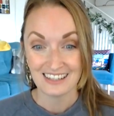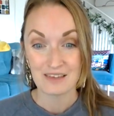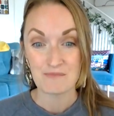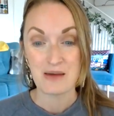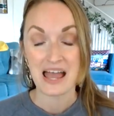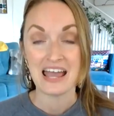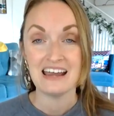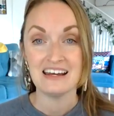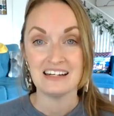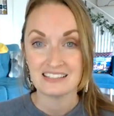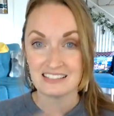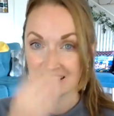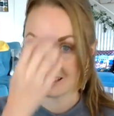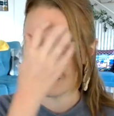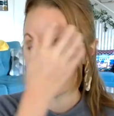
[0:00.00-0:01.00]
the pain
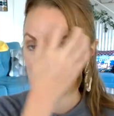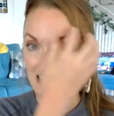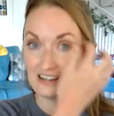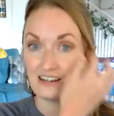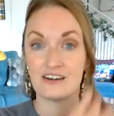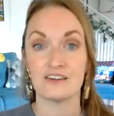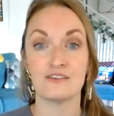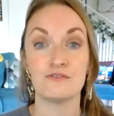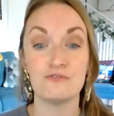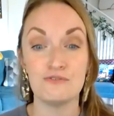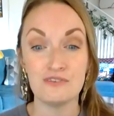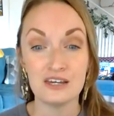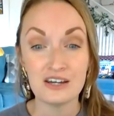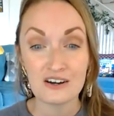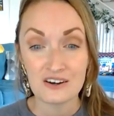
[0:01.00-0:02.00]
is still here. The
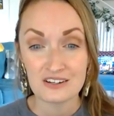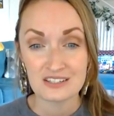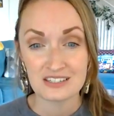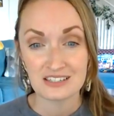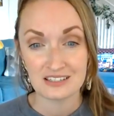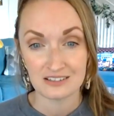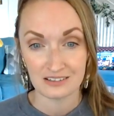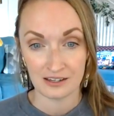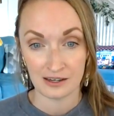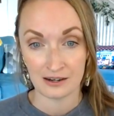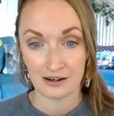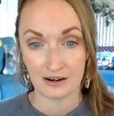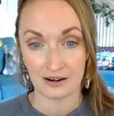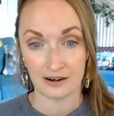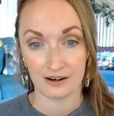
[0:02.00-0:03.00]
fear is still
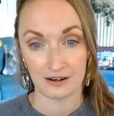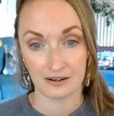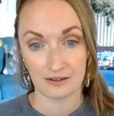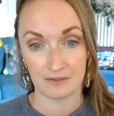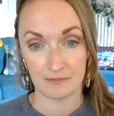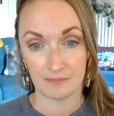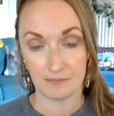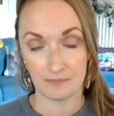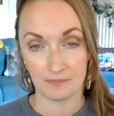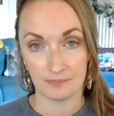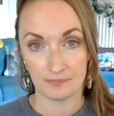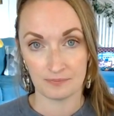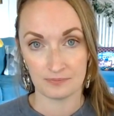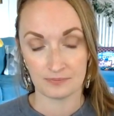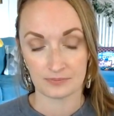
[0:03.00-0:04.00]
here.
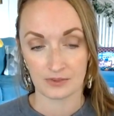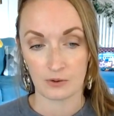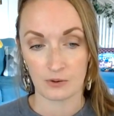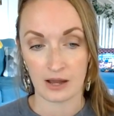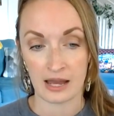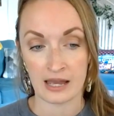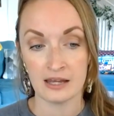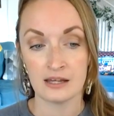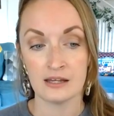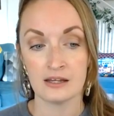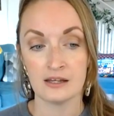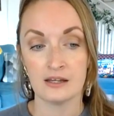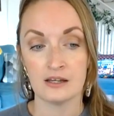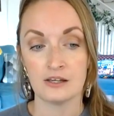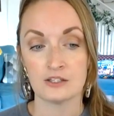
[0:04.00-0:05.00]
Okay.
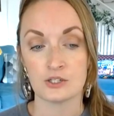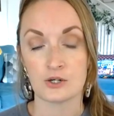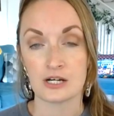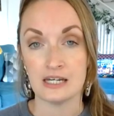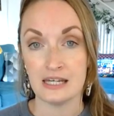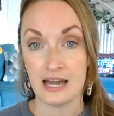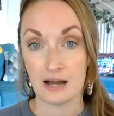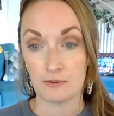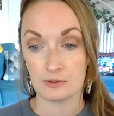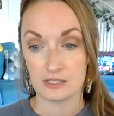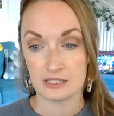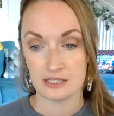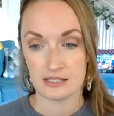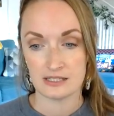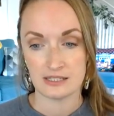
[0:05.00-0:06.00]
So connect with the
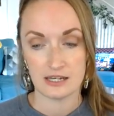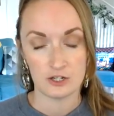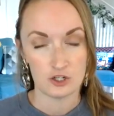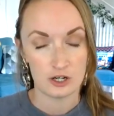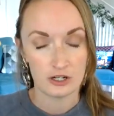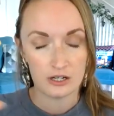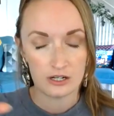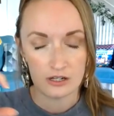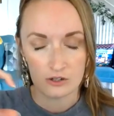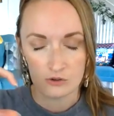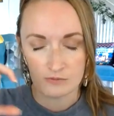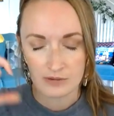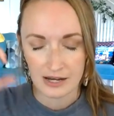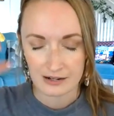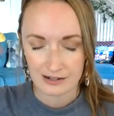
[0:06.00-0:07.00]
sensation, no
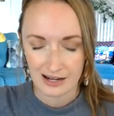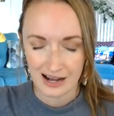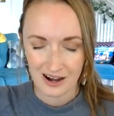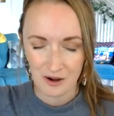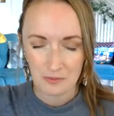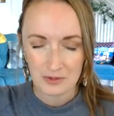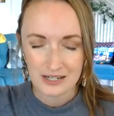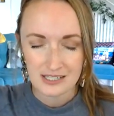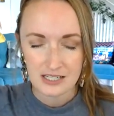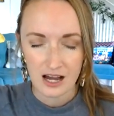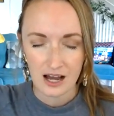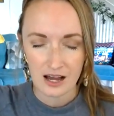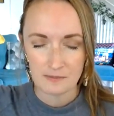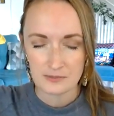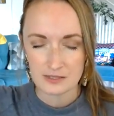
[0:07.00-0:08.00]
matter how many
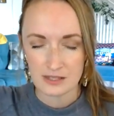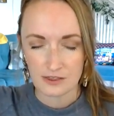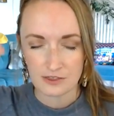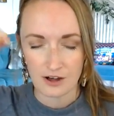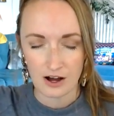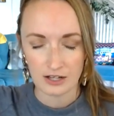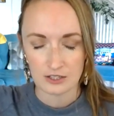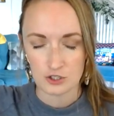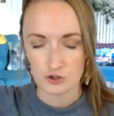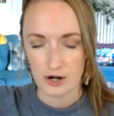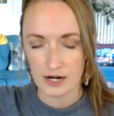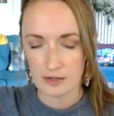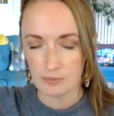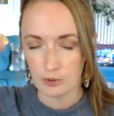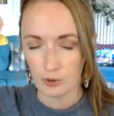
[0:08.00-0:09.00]
times the thoughts
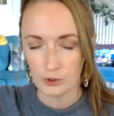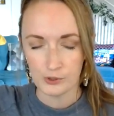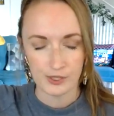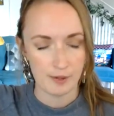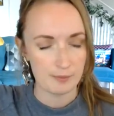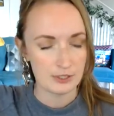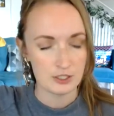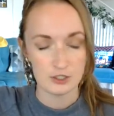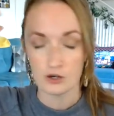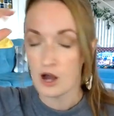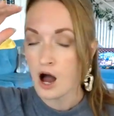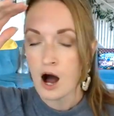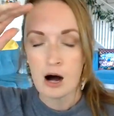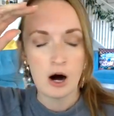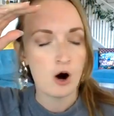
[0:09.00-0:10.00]
try to pull you up into,
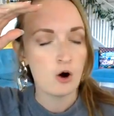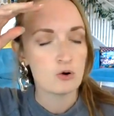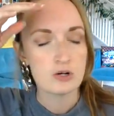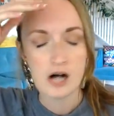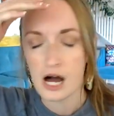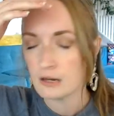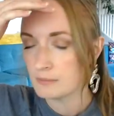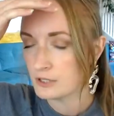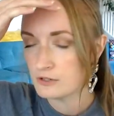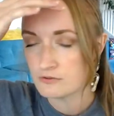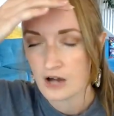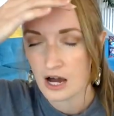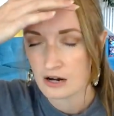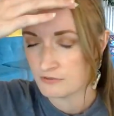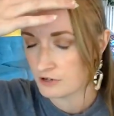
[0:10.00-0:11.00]
oh God, but you've
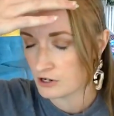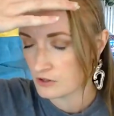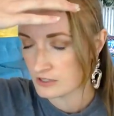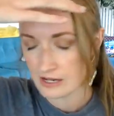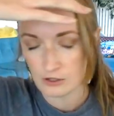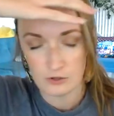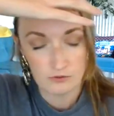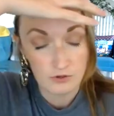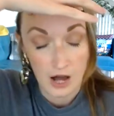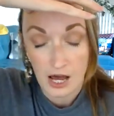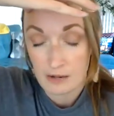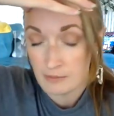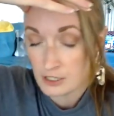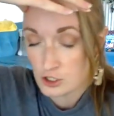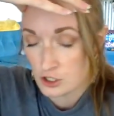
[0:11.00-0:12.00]
got to figure this out. You've got
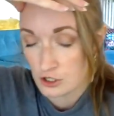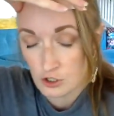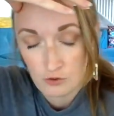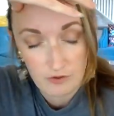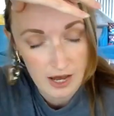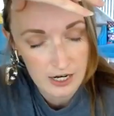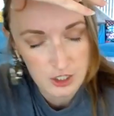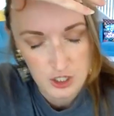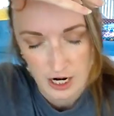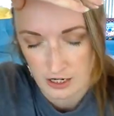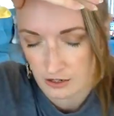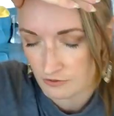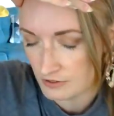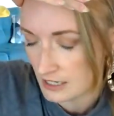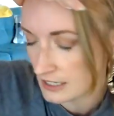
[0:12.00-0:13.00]
to make sure. You've got to check
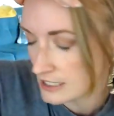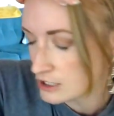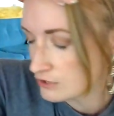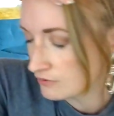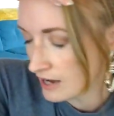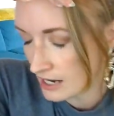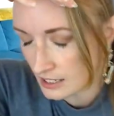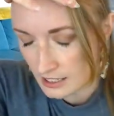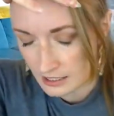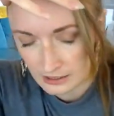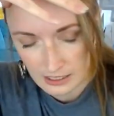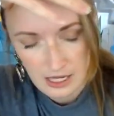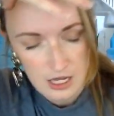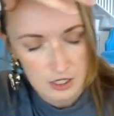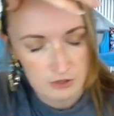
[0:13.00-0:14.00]
your feelings. You've got to go.
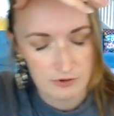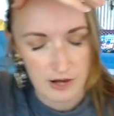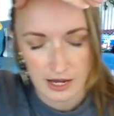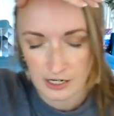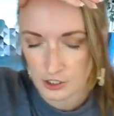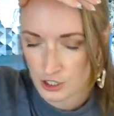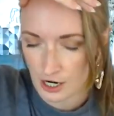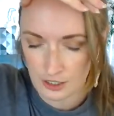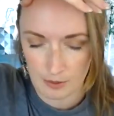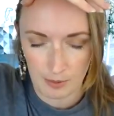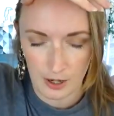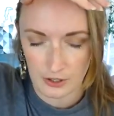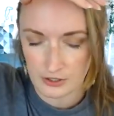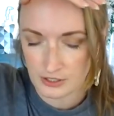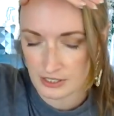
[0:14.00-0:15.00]
To, you've got to check your
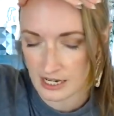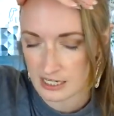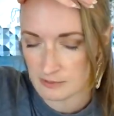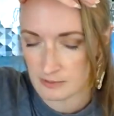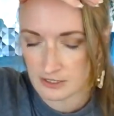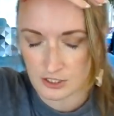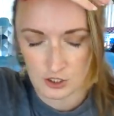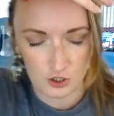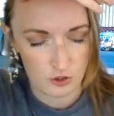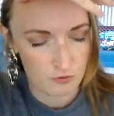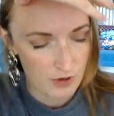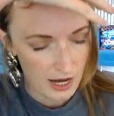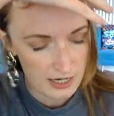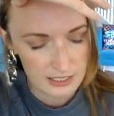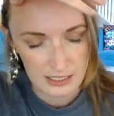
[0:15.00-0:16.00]
partner's text messages. You've
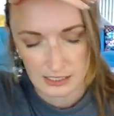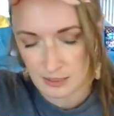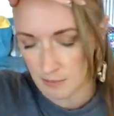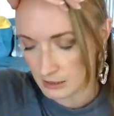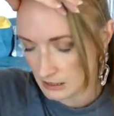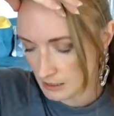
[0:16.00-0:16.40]
got to see the.